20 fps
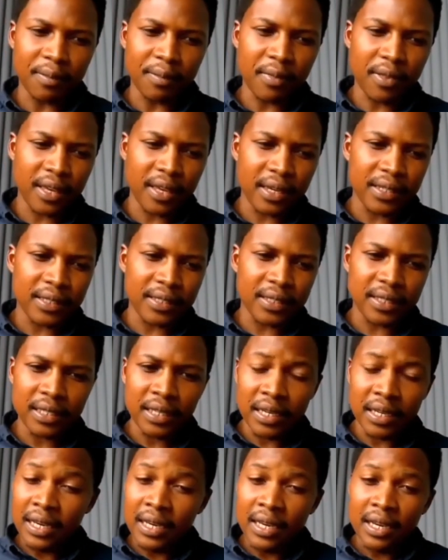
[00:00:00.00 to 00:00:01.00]
So some
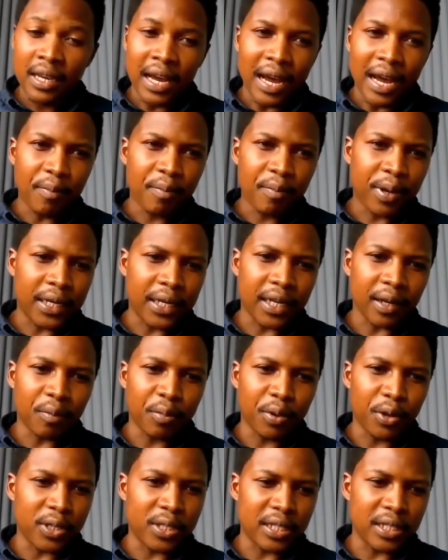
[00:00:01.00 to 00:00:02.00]
things I
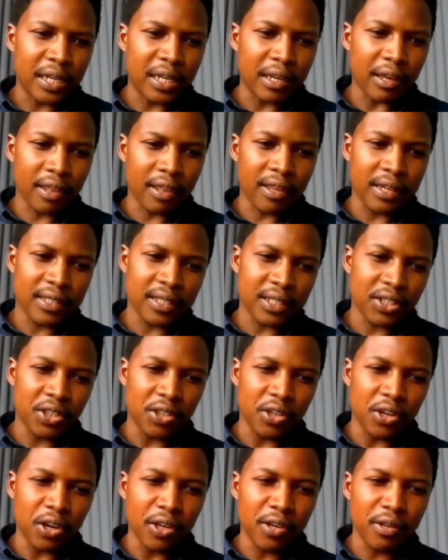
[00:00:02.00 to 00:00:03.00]
picked up personally are things
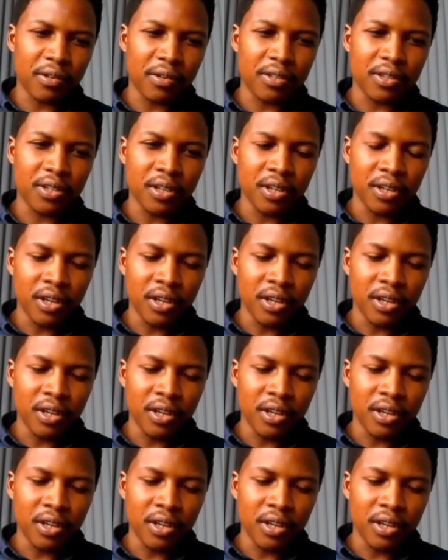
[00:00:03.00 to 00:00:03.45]
that you don't